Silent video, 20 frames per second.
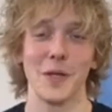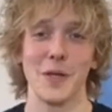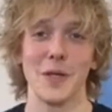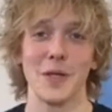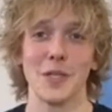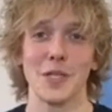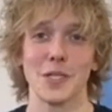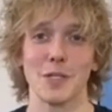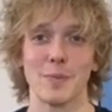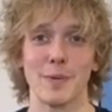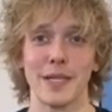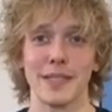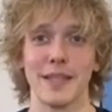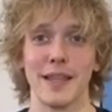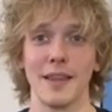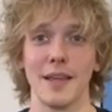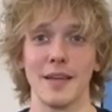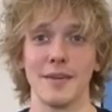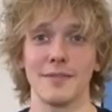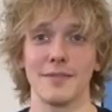spread the
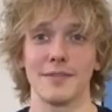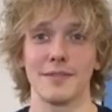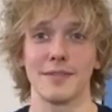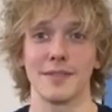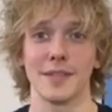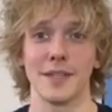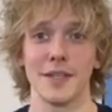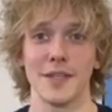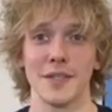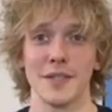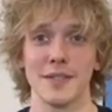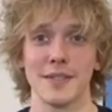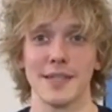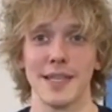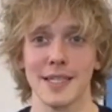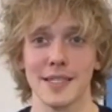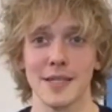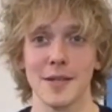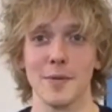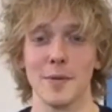love, because
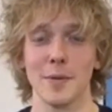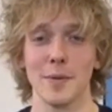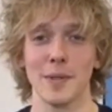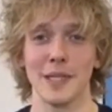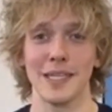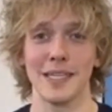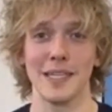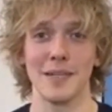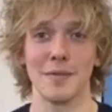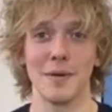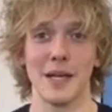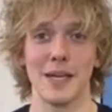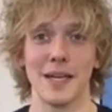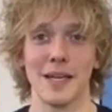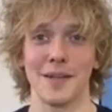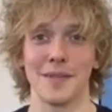that's all we really need right now.